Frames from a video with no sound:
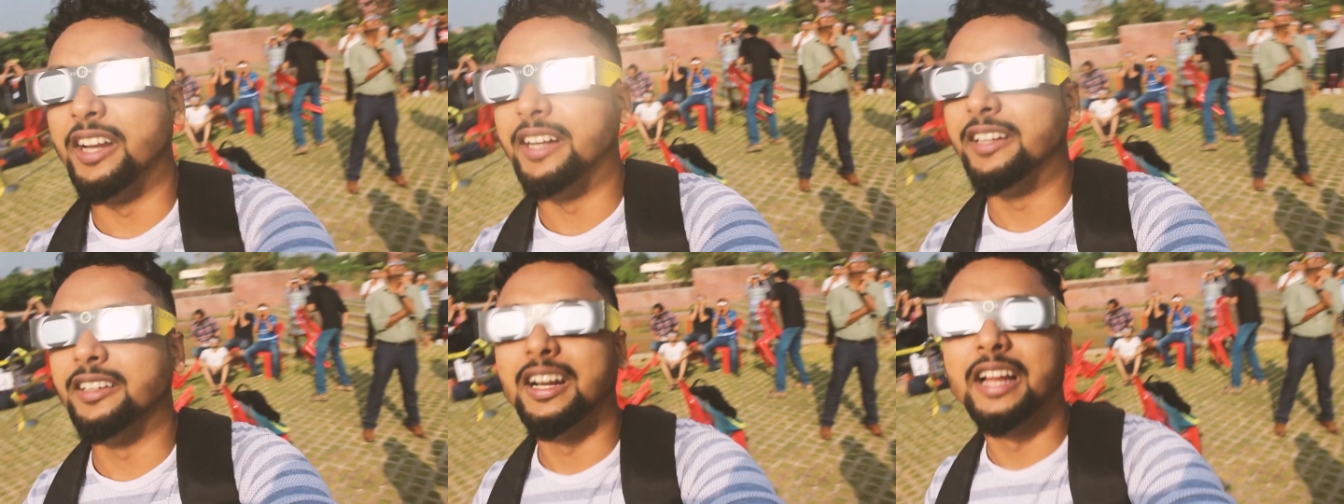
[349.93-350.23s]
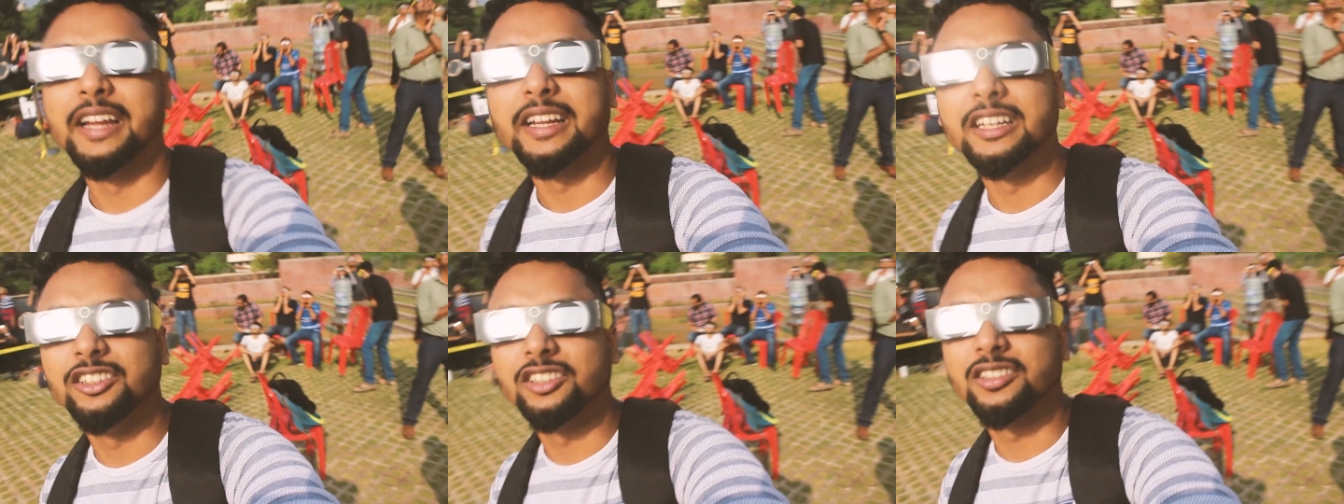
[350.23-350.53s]
later
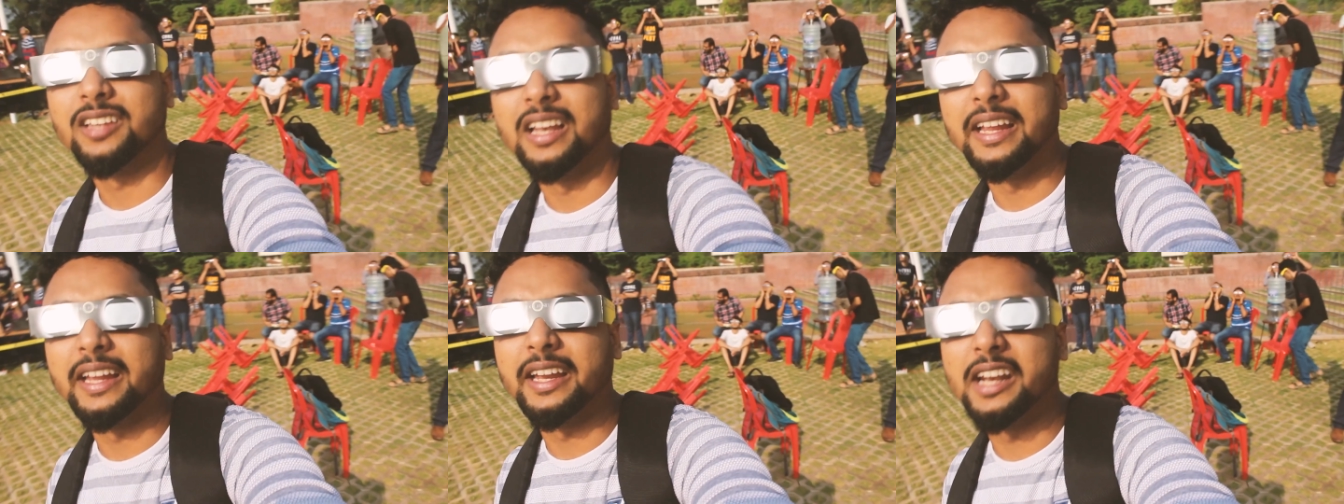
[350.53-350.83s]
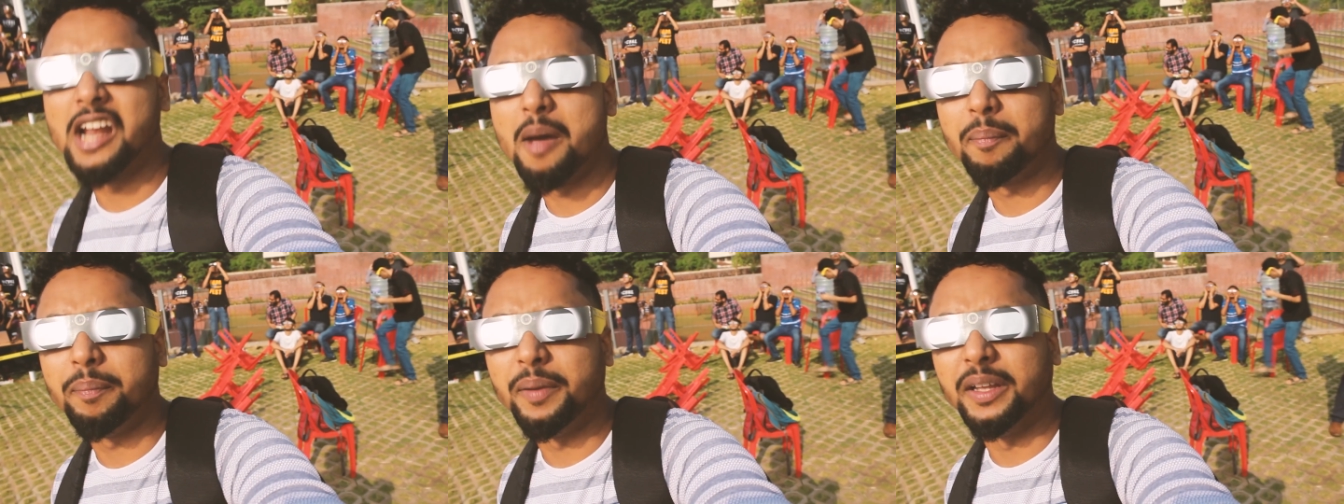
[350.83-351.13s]
I can just link
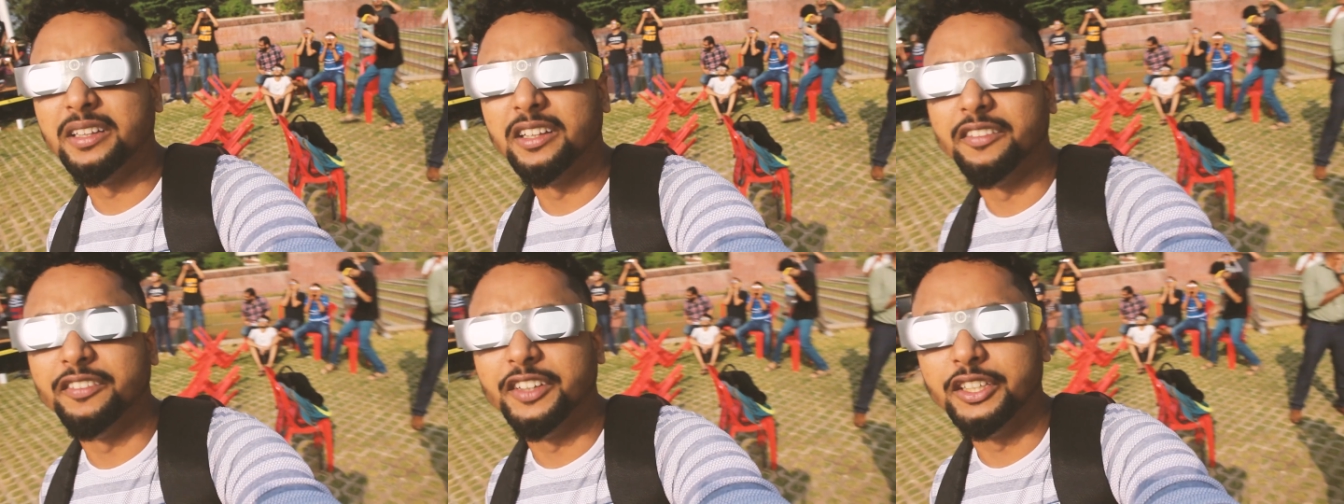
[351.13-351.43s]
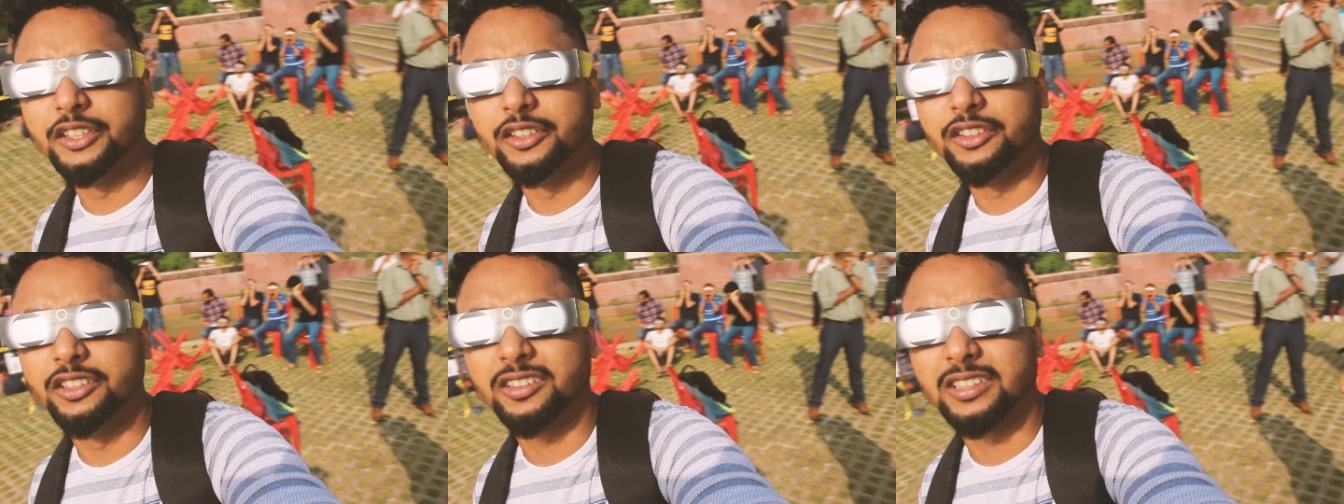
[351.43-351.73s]
it up in the
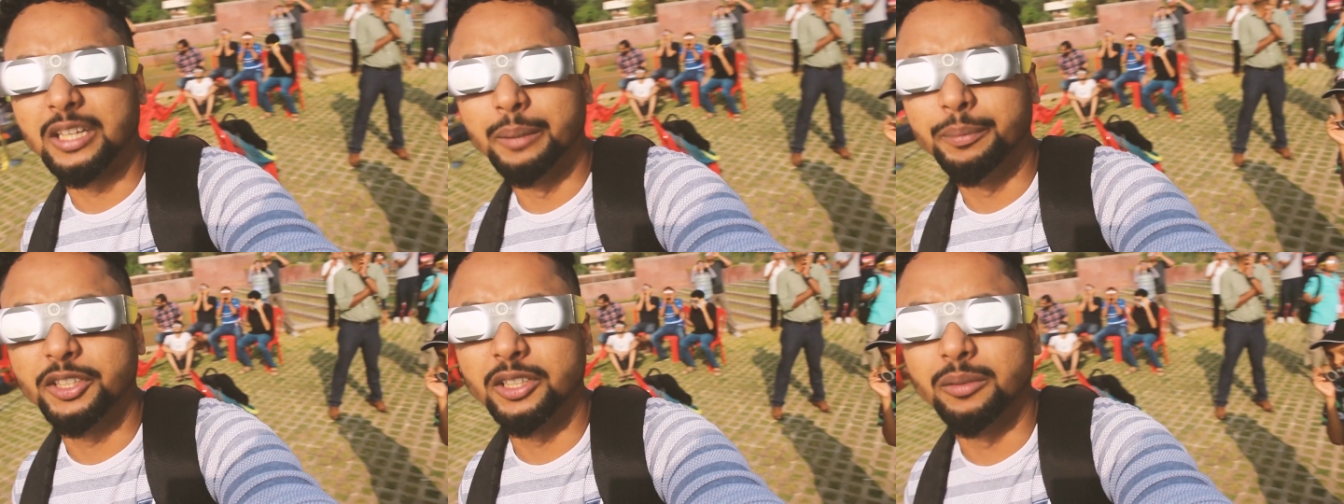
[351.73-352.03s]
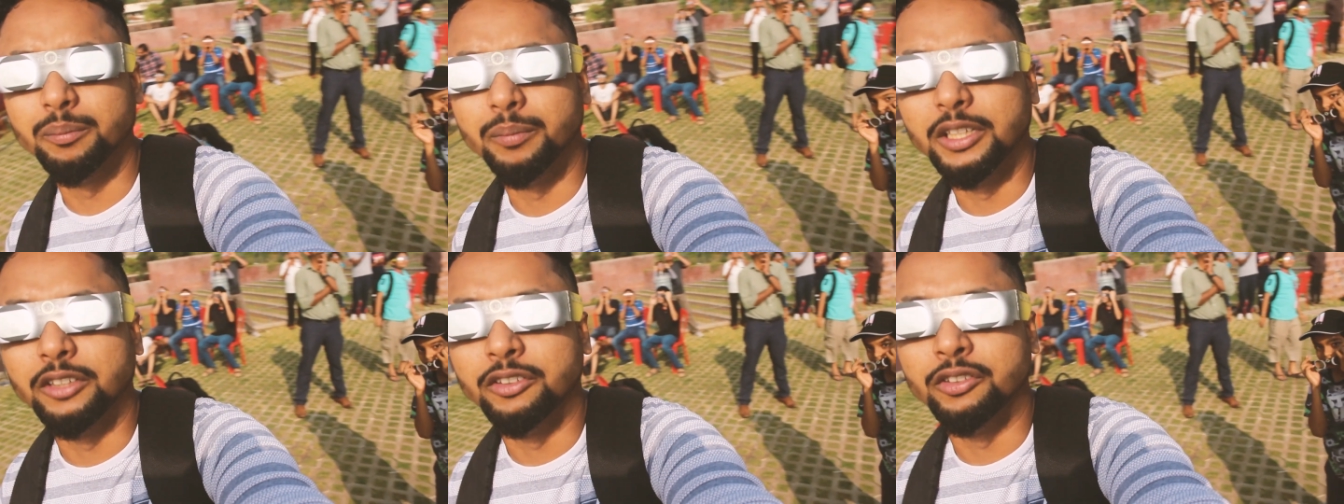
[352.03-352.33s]
video
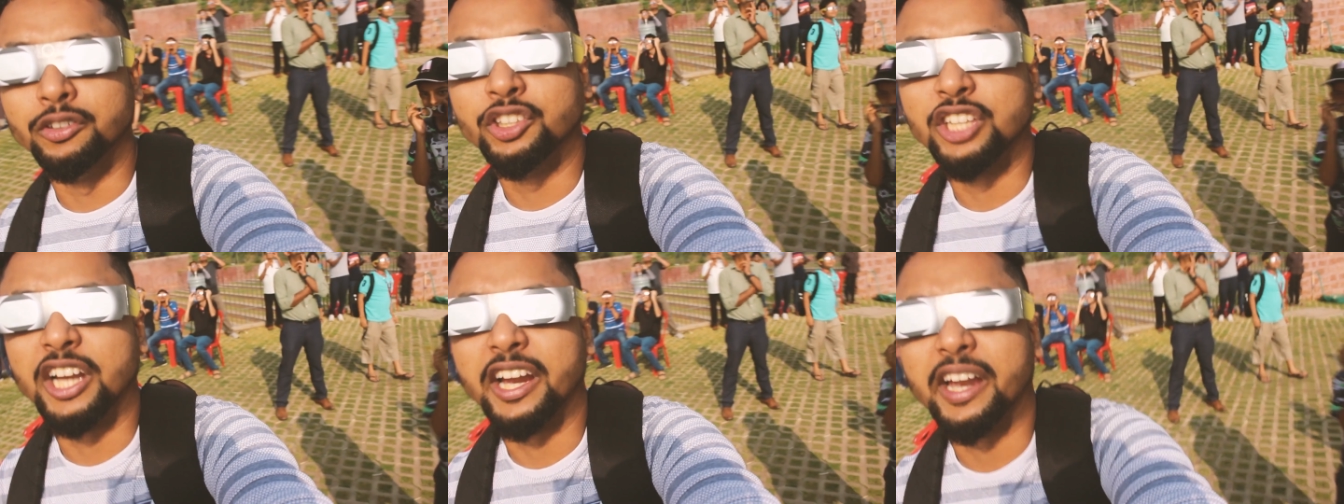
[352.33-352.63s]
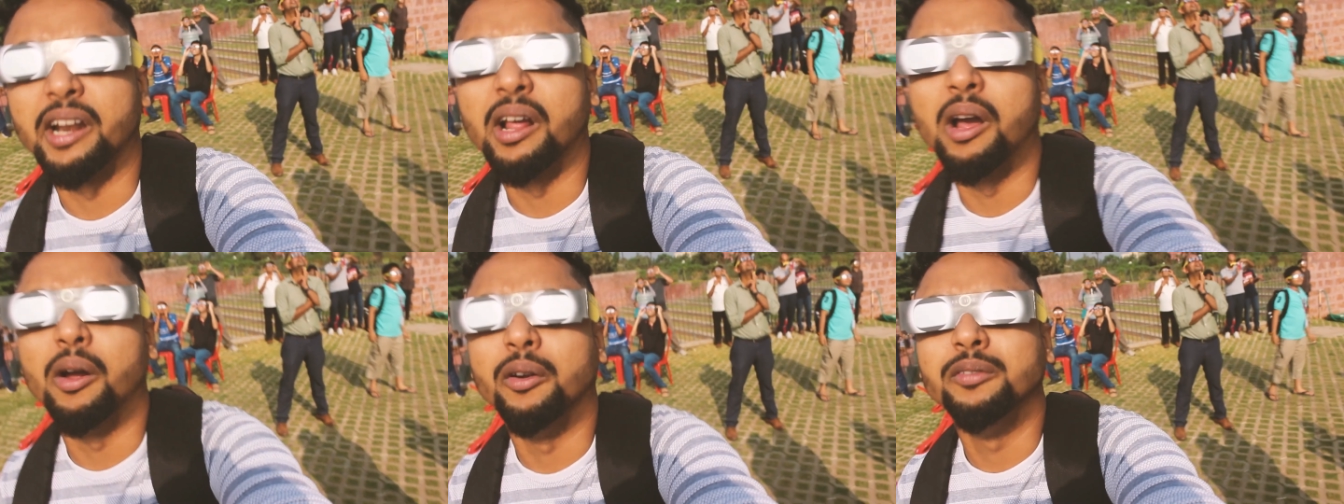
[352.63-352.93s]
description. Please do check
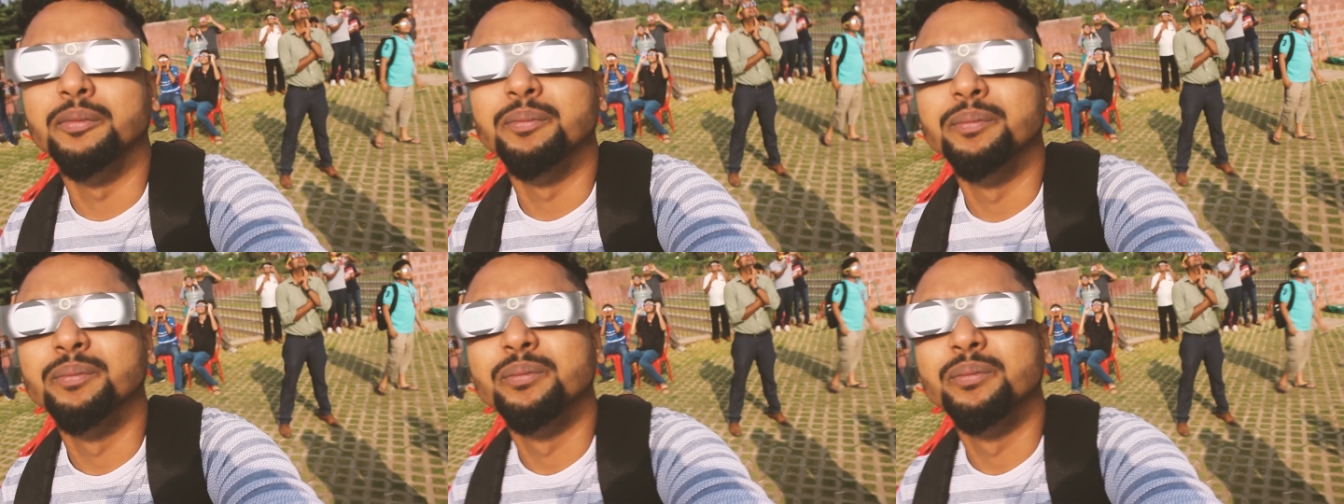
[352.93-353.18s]
it out.